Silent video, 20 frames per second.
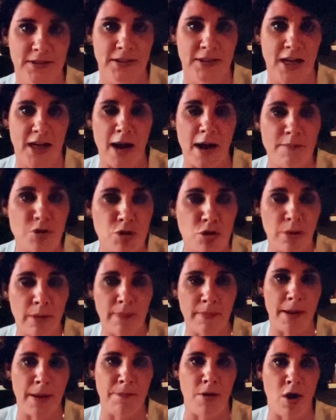I'm doing my
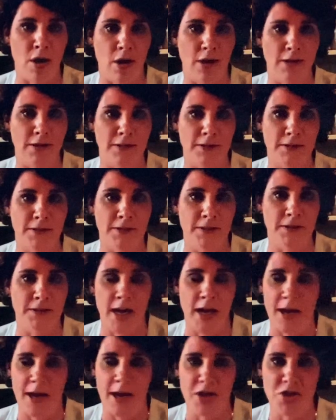part. I'm
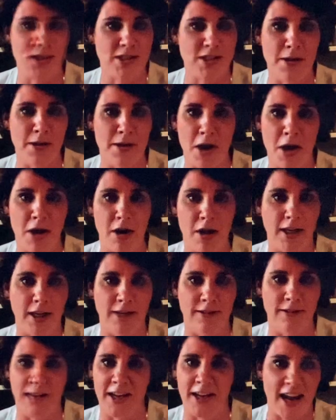just an American, like
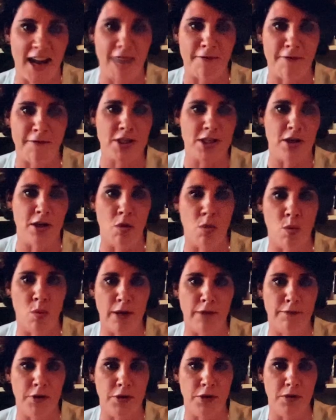every single one of
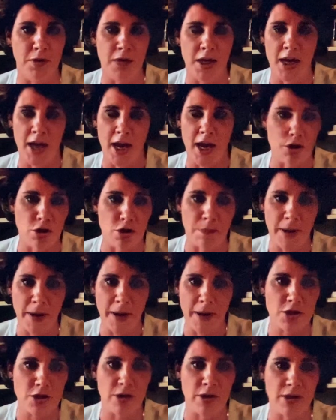you. And you're
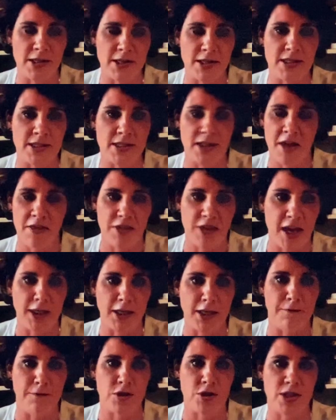patriots. Thank you
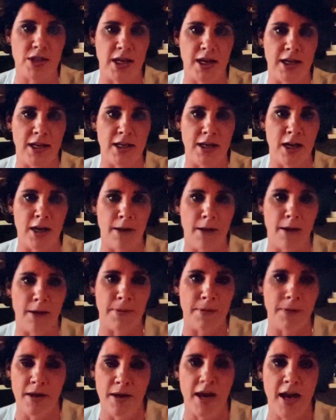for standing up,
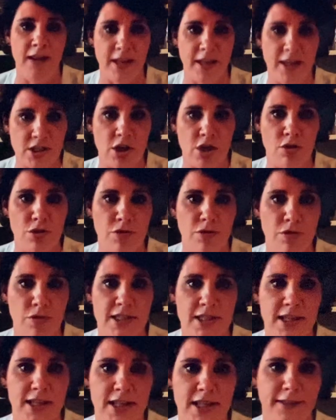and let's go do this
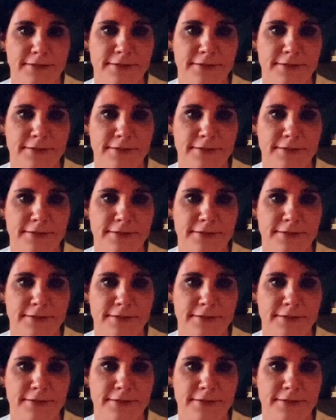thing.